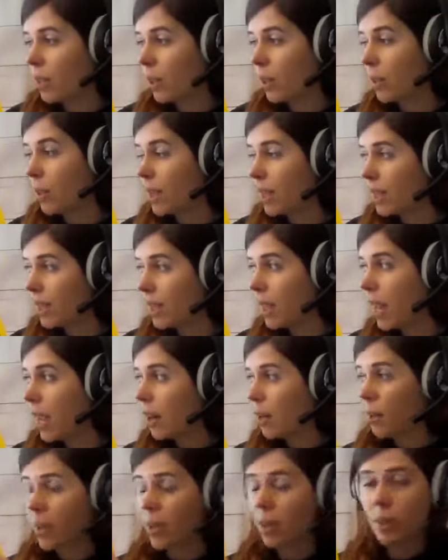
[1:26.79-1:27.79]
So
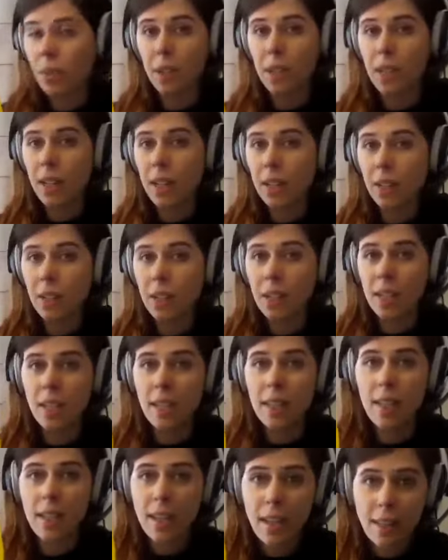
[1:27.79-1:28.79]
instead, we're going to
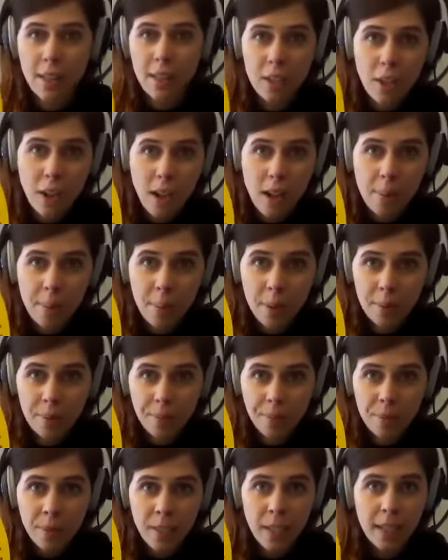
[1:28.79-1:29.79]
understand that at the top,
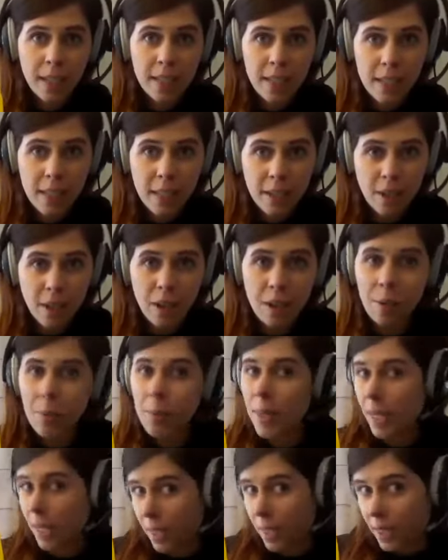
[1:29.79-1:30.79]
it's 0
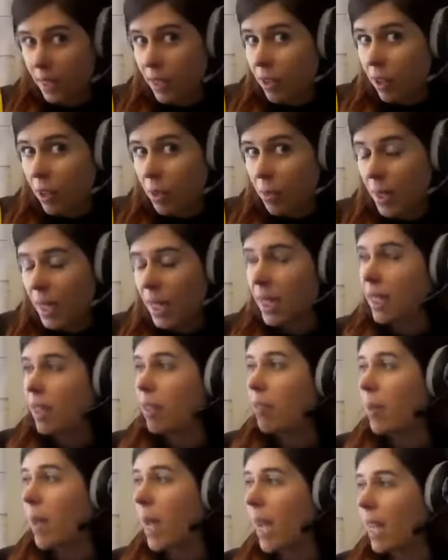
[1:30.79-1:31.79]
because 0 minutes
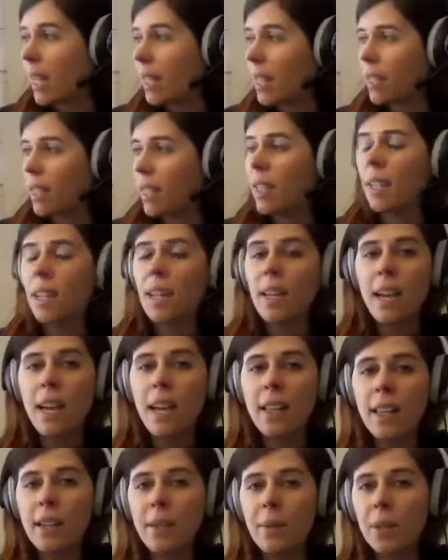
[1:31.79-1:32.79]
have passed,
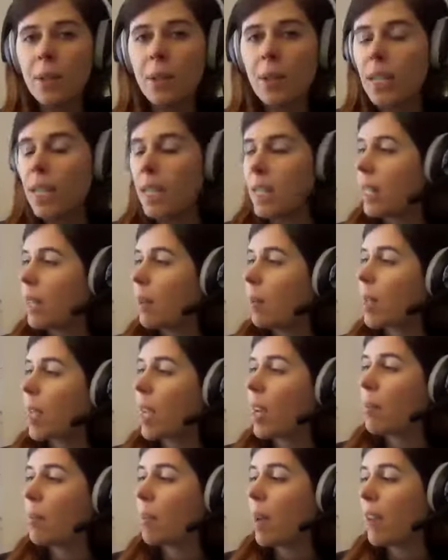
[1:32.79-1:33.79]
and then we're going to skip
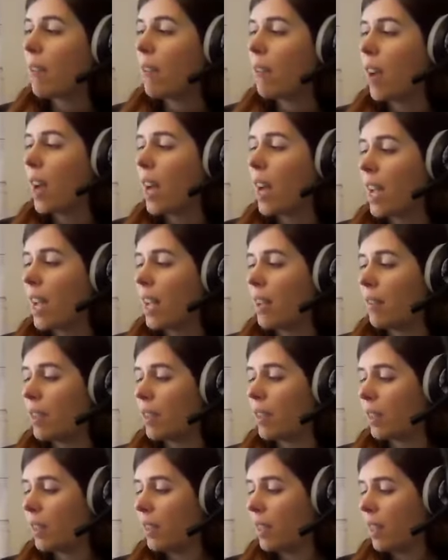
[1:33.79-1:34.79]
count by 5s
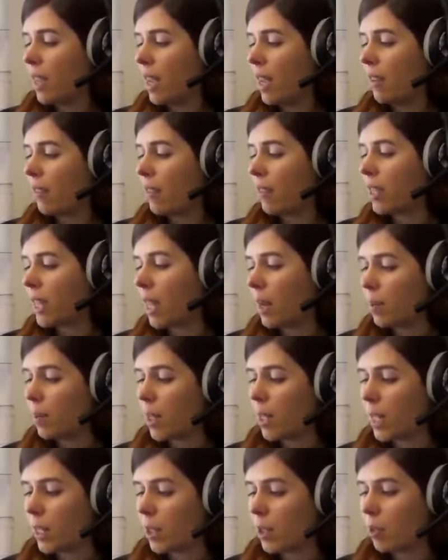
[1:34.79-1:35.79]
every time
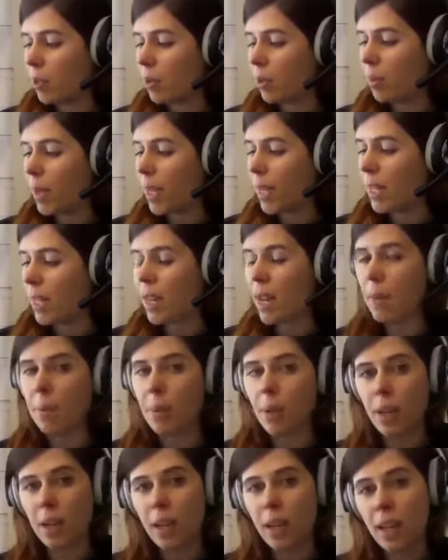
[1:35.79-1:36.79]
we get to a big
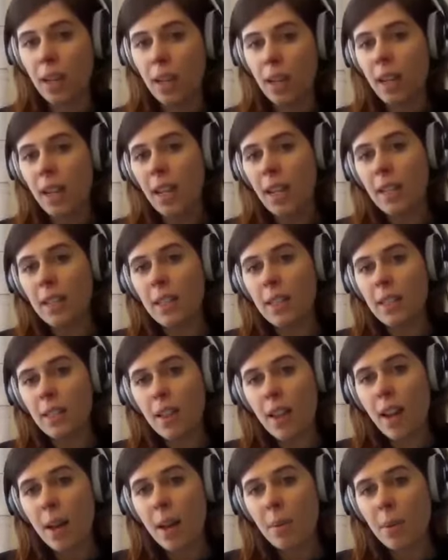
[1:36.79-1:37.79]
number and
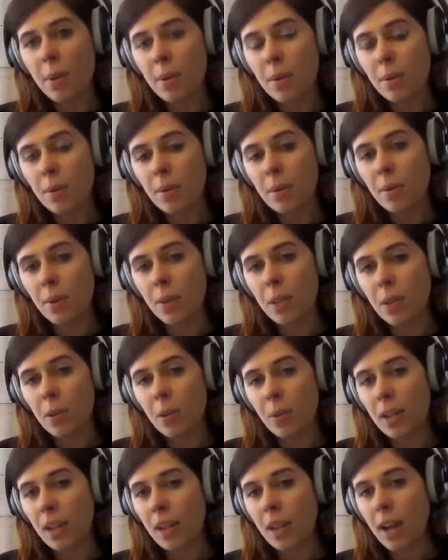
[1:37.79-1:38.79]
stop
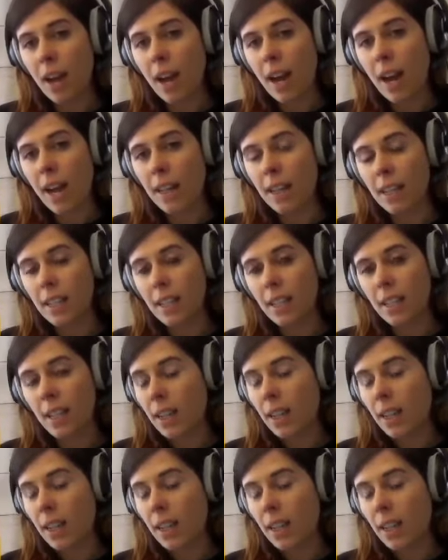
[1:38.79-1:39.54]
once we're at